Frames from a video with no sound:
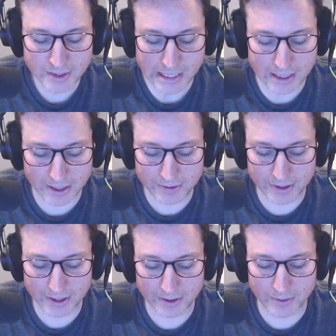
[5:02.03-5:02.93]
And I knew
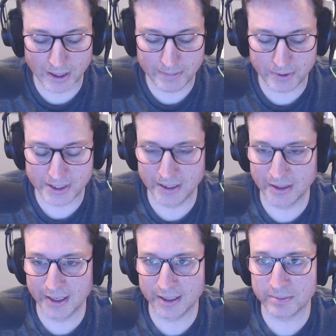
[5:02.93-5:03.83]
that Whiteboy didn't
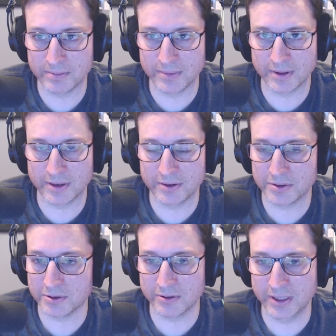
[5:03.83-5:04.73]
like Thunder
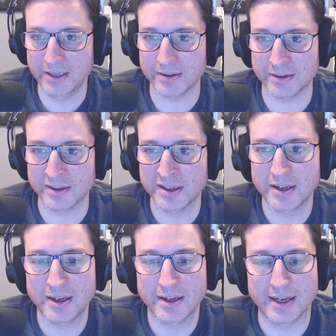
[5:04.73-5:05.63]
Toro either.
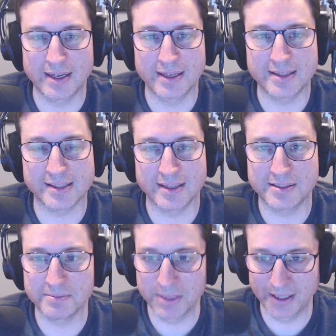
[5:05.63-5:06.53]
And he said
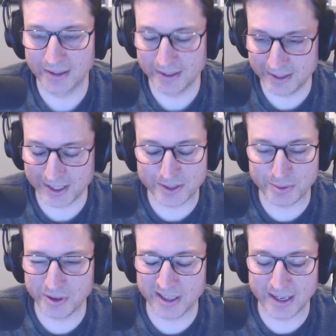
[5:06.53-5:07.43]
to me, I
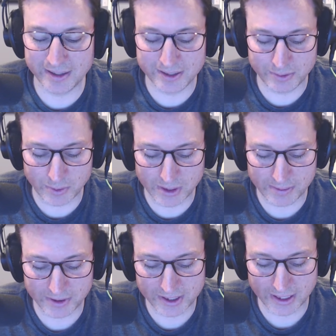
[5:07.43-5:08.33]
swear to God, this is what
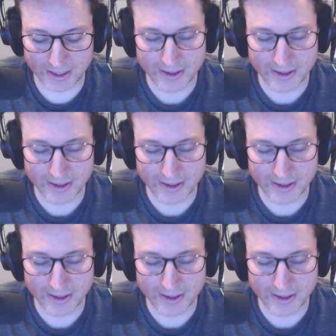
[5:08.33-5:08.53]
Whiteboy said.